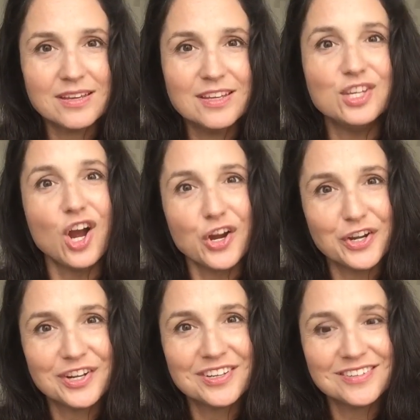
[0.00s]

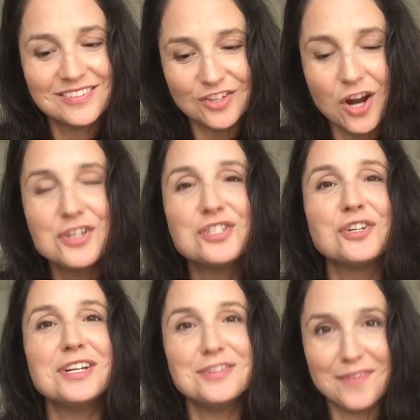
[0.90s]
Yarn to turn
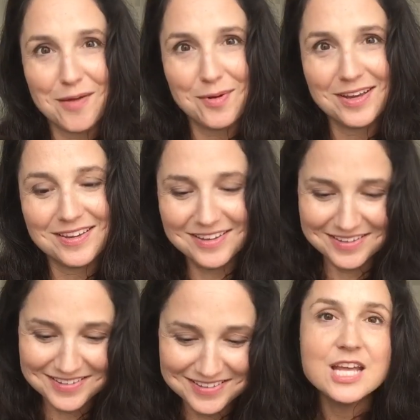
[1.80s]
into fabric.
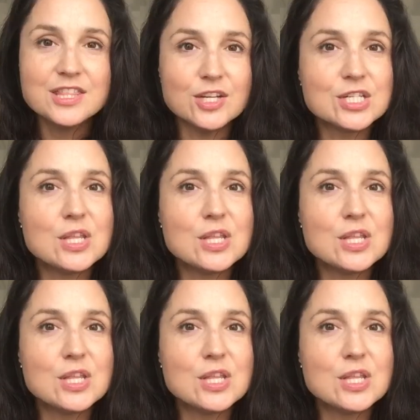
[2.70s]
There's the